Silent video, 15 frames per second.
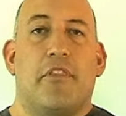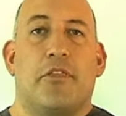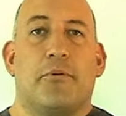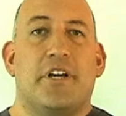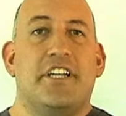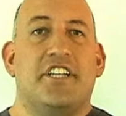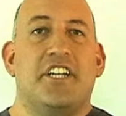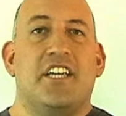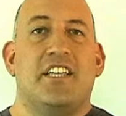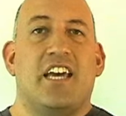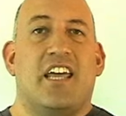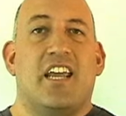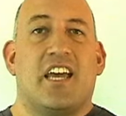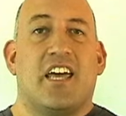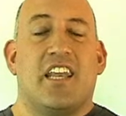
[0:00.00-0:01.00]
3G
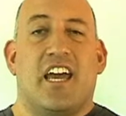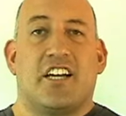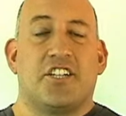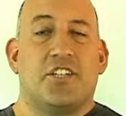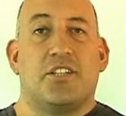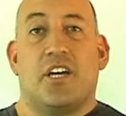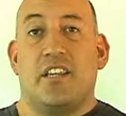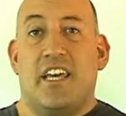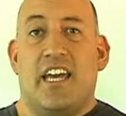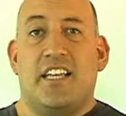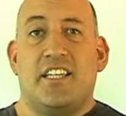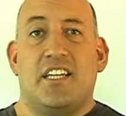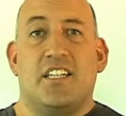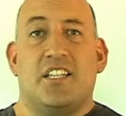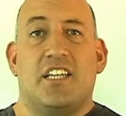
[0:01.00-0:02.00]
data connections on the
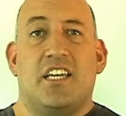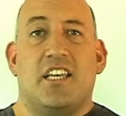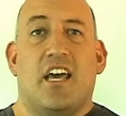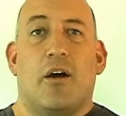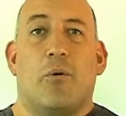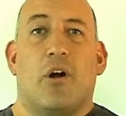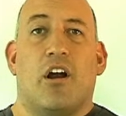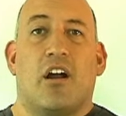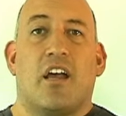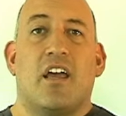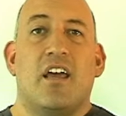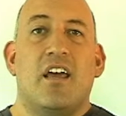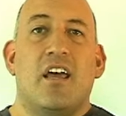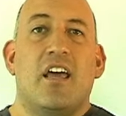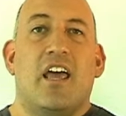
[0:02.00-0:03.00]
AT&T network
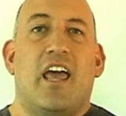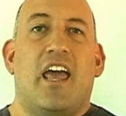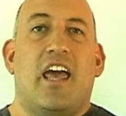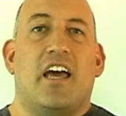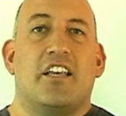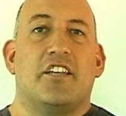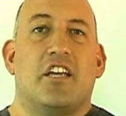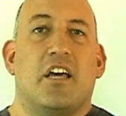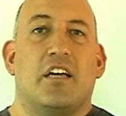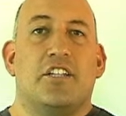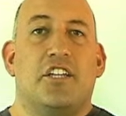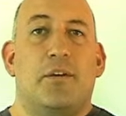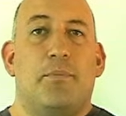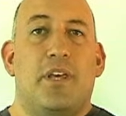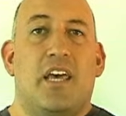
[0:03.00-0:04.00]
and
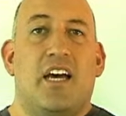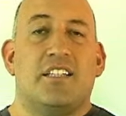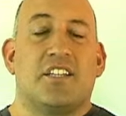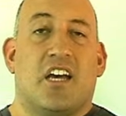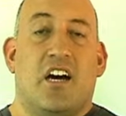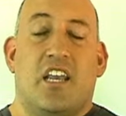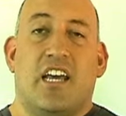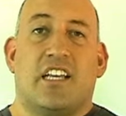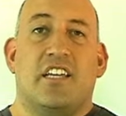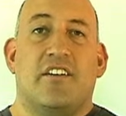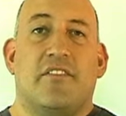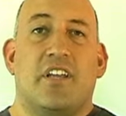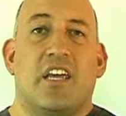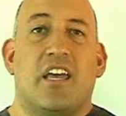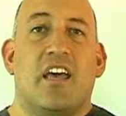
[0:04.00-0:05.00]
GPS
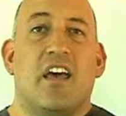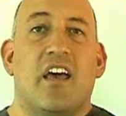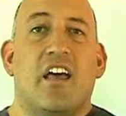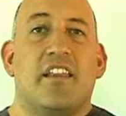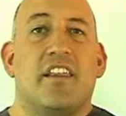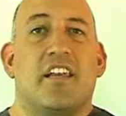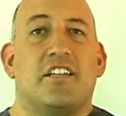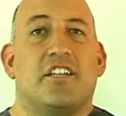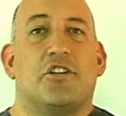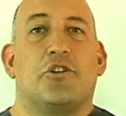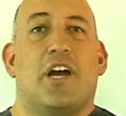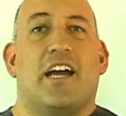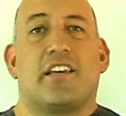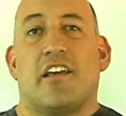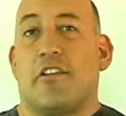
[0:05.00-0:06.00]
connectivity that is
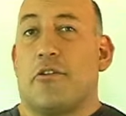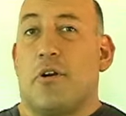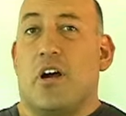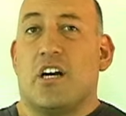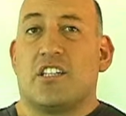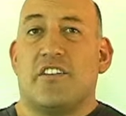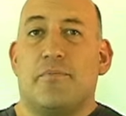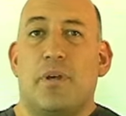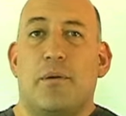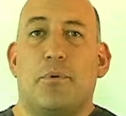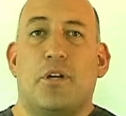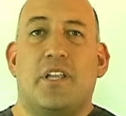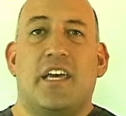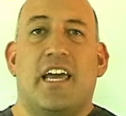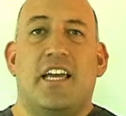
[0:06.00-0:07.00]
attracting throngs of
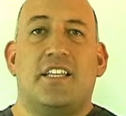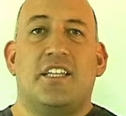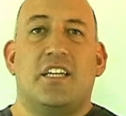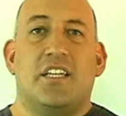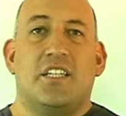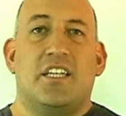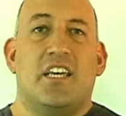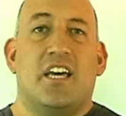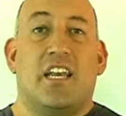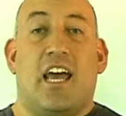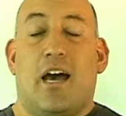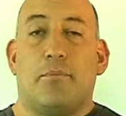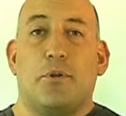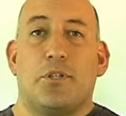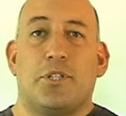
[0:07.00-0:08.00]
people to AT&T and
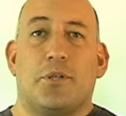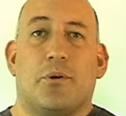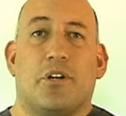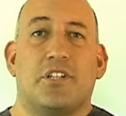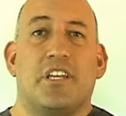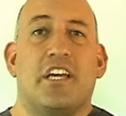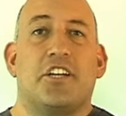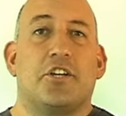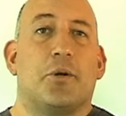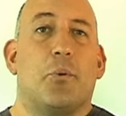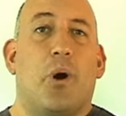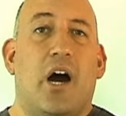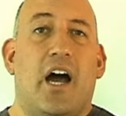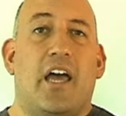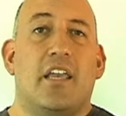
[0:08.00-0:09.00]
Apple stores
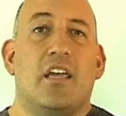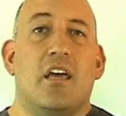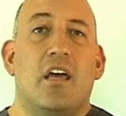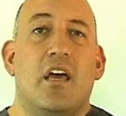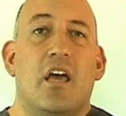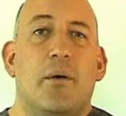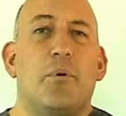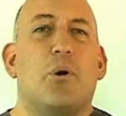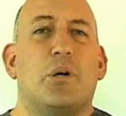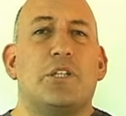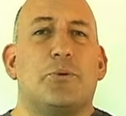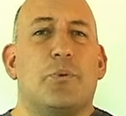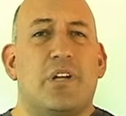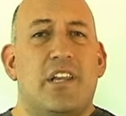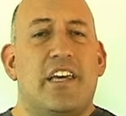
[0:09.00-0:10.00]
nationwide. But
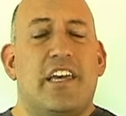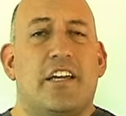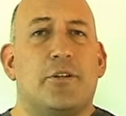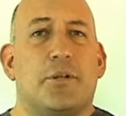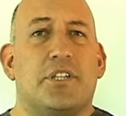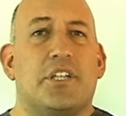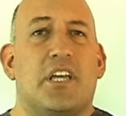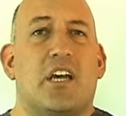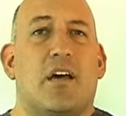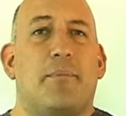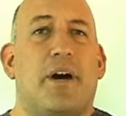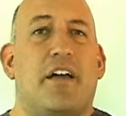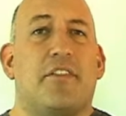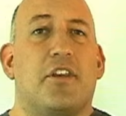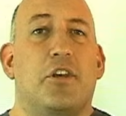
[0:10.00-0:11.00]
what's really interesting
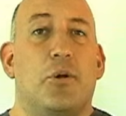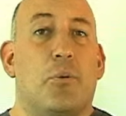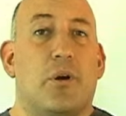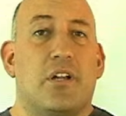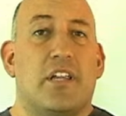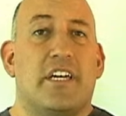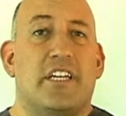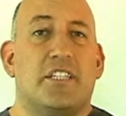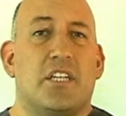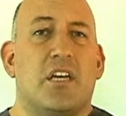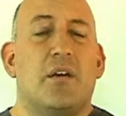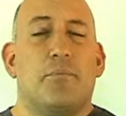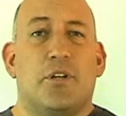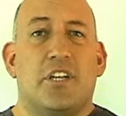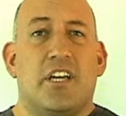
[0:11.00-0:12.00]
about the new release,
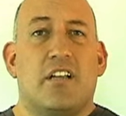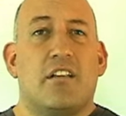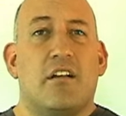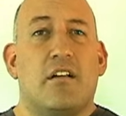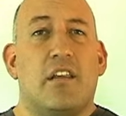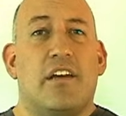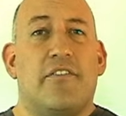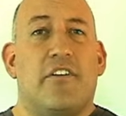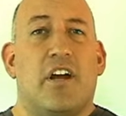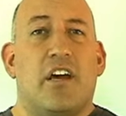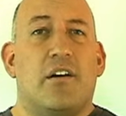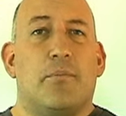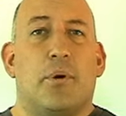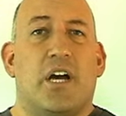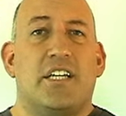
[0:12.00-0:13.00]
particularly for
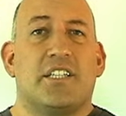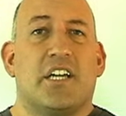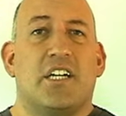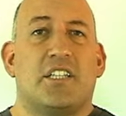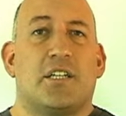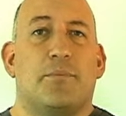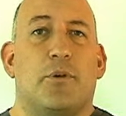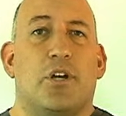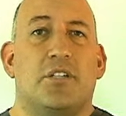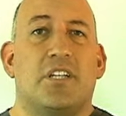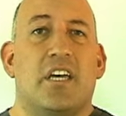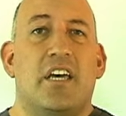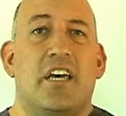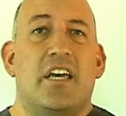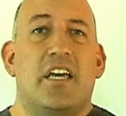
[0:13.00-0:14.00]
enterprise customers,
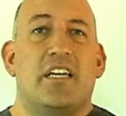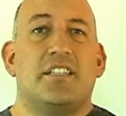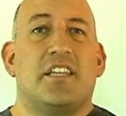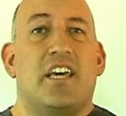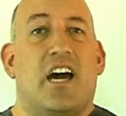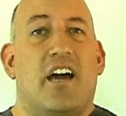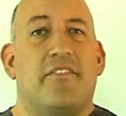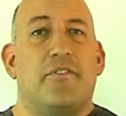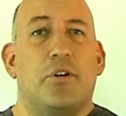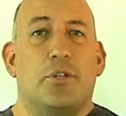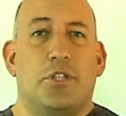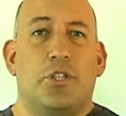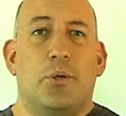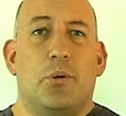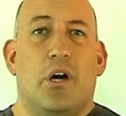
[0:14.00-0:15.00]
is the
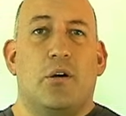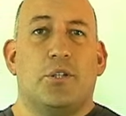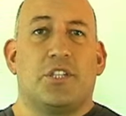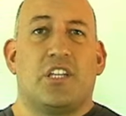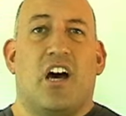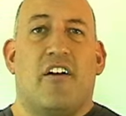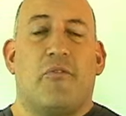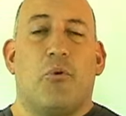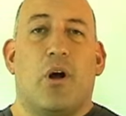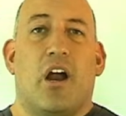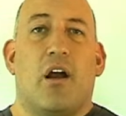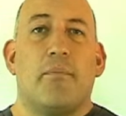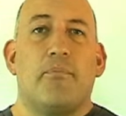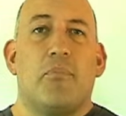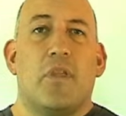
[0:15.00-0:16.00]
iPhone 2.0
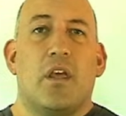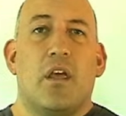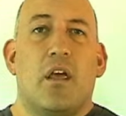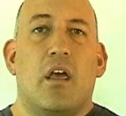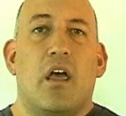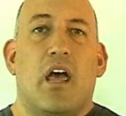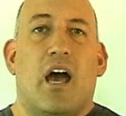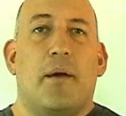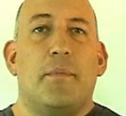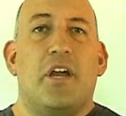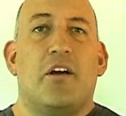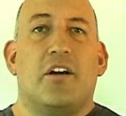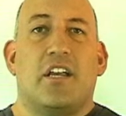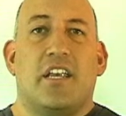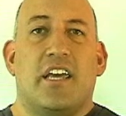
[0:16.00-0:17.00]
software. I'm
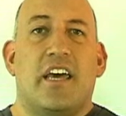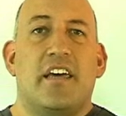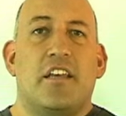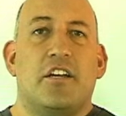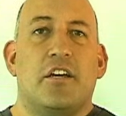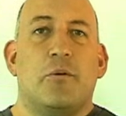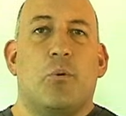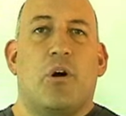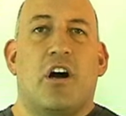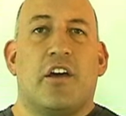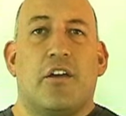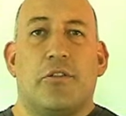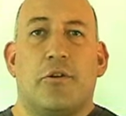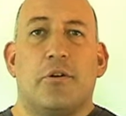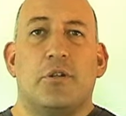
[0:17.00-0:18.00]
here today to walk
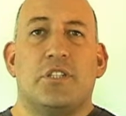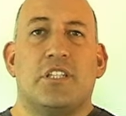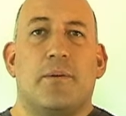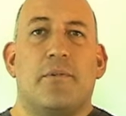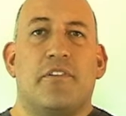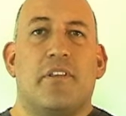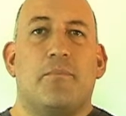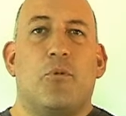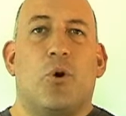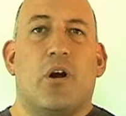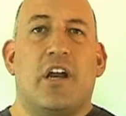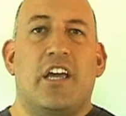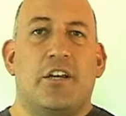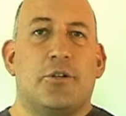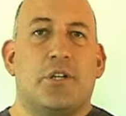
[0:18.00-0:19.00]
you through some of the
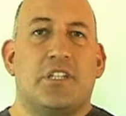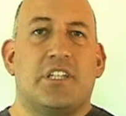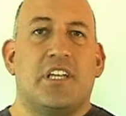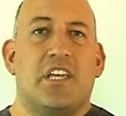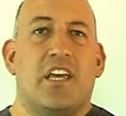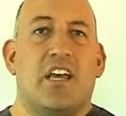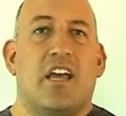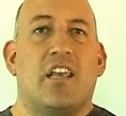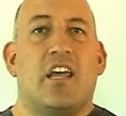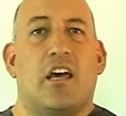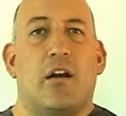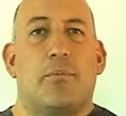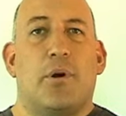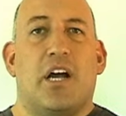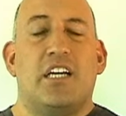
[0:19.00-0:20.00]
more interesting and
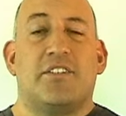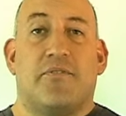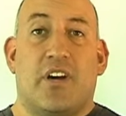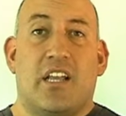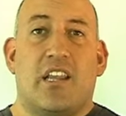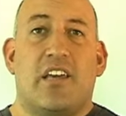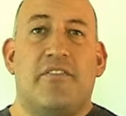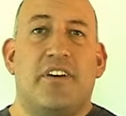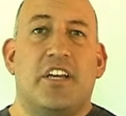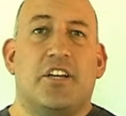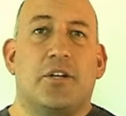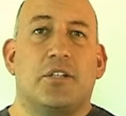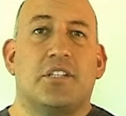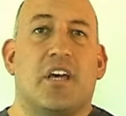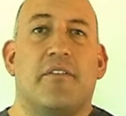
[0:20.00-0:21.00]
enterprise-friendly
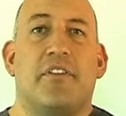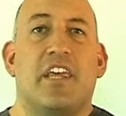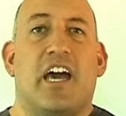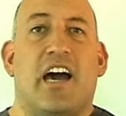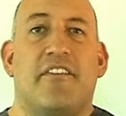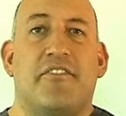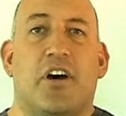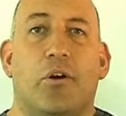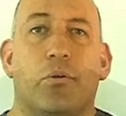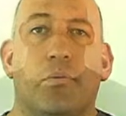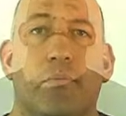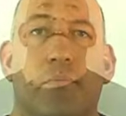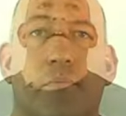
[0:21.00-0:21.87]
features of the iPhone.